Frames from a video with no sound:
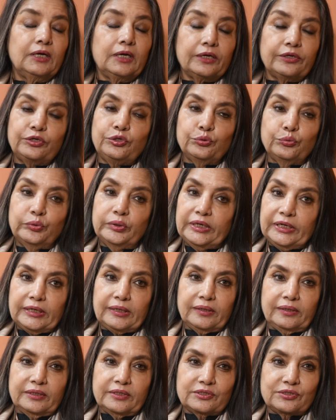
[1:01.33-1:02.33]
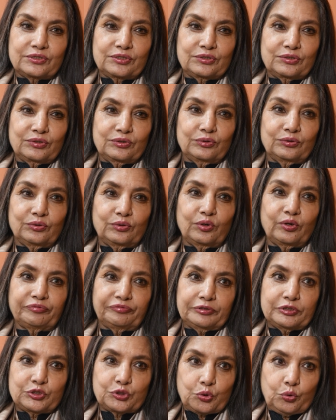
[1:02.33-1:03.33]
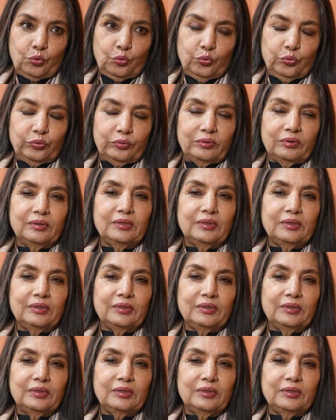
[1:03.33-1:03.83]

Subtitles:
A uniqueness of its own